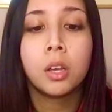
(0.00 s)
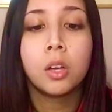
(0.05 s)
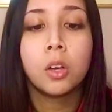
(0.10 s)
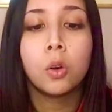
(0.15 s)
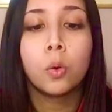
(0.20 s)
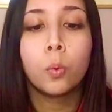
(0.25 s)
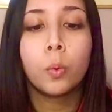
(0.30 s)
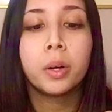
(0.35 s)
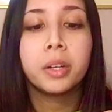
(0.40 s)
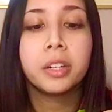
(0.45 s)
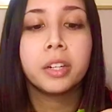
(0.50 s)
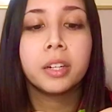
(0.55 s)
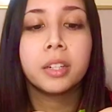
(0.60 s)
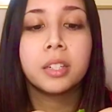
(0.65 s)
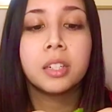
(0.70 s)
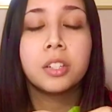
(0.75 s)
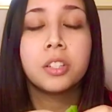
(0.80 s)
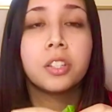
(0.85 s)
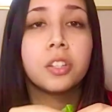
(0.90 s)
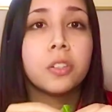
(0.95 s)
What you're
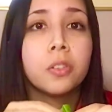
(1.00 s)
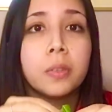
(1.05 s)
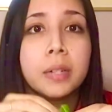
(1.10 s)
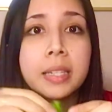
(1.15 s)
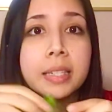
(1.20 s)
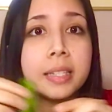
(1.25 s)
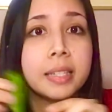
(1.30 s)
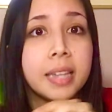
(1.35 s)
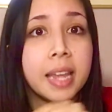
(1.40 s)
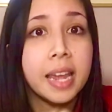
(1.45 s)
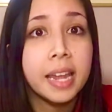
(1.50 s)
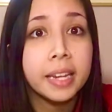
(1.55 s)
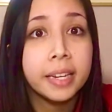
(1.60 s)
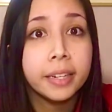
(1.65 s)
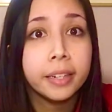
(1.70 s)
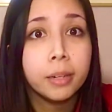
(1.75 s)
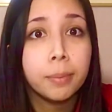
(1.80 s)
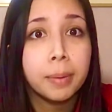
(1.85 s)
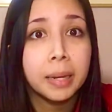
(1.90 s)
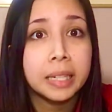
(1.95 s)
gonna do is take
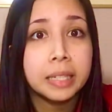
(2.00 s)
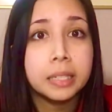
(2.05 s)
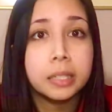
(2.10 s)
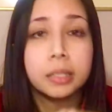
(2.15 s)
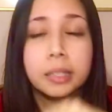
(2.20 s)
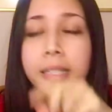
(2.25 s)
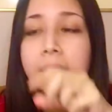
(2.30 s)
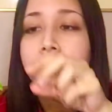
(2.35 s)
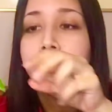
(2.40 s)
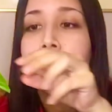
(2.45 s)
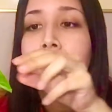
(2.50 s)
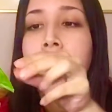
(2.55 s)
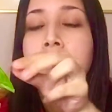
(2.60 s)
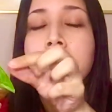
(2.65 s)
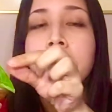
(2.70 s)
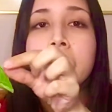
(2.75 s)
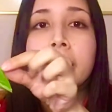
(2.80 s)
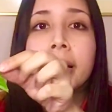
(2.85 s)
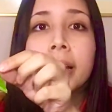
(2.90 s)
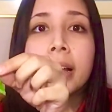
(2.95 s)
your basil leaf
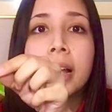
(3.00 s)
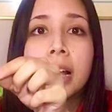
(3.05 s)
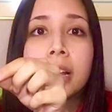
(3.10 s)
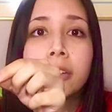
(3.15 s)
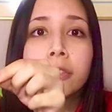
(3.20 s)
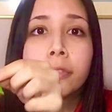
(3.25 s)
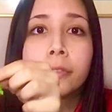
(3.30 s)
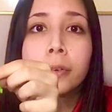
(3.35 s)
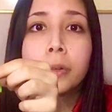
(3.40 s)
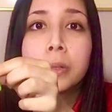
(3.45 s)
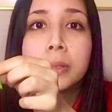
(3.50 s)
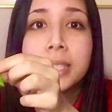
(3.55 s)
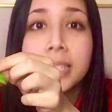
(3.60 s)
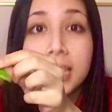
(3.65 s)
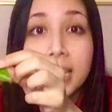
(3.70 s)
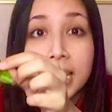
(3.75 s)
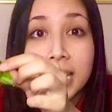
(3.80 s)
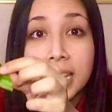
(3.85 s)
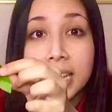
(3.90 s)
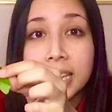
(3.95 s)
and fold
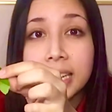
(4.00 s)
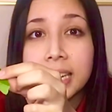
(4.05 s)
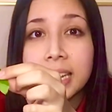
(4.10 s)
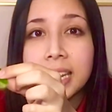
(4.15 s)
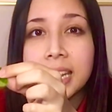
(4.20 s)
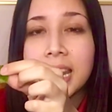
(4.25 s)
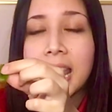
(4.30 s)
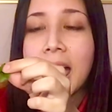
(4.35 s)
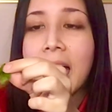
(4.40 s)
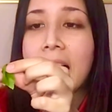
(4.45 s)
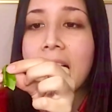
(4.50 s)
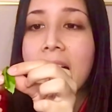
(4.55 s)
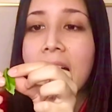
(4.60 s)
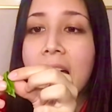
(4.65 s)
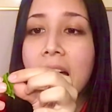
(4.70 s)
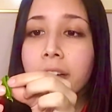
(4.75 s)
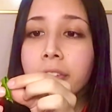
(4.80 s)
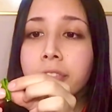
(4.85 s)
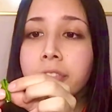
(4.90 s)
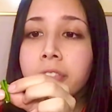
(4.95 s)
it in
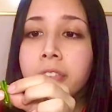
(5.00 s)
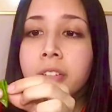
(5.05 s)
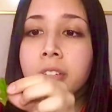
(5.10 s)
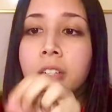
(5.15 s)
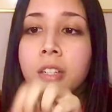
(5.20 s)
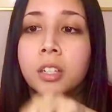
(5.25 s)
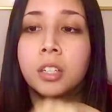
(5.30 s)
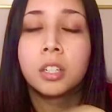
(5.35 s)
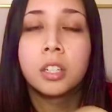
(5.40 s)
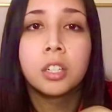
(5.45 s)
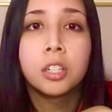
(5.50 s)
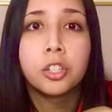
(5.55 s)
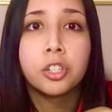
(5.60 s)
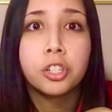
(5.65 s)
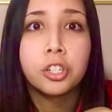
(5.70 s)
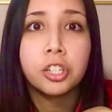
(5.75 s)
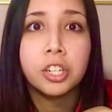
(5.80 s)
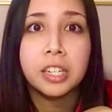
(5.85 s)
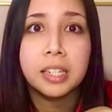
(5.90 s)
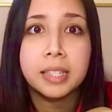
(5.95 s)
half,
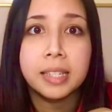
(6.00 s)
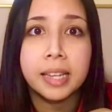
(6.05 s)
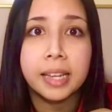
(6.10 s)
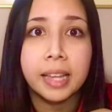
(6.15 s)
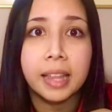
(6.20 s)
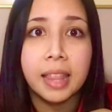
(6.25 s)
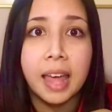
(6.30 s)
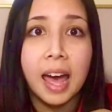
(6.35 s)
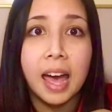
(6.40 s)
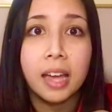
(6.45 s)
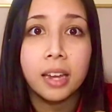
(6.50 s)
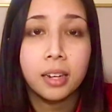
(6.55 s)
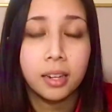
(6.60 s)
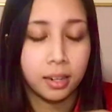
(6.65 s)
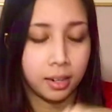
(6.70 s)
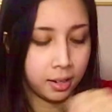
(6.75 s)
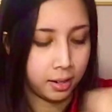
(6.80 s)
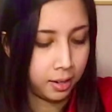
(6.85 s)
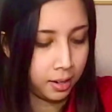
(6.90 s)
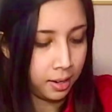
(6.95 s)
just like that.
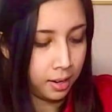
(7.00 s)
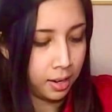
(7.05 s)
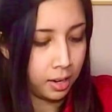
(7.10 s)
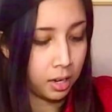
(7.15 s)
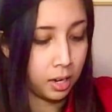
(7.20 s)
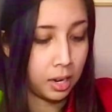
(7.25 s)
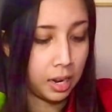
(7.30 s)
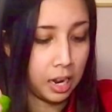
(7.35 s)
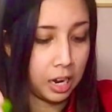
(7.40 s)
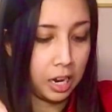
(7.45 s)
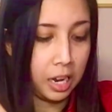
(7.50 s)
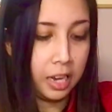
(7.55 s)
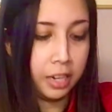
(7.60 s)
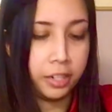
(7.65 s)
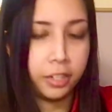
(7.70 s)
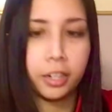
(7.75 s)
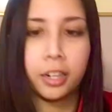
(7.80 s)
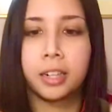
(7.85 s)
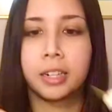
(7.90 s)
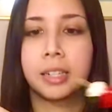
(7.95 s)
And
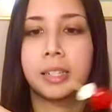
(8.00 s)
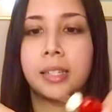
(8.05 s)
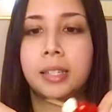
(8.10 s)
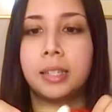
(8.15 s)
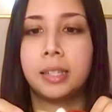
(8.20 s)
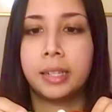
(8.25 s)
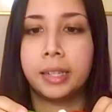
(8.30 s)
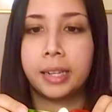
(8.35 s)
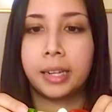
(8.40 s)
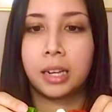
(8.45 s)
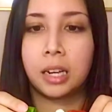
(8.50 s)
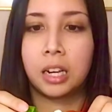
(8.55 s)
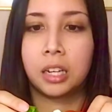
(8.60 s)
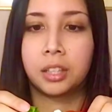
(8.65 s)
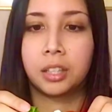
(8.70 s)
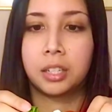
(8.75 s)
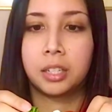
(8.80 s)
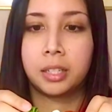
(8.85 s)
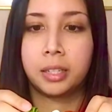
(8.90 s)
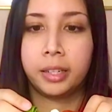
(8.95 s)
you're gonna stick it on
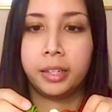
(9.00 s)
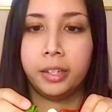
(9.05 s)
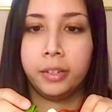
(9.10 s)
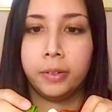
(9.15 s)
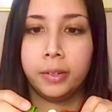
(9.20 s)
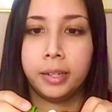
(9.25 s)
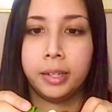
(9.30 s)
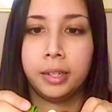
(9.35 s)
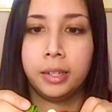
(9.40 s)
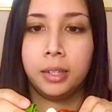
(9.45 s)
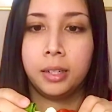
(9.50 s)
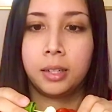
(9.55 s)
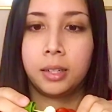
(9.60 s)
the skewer,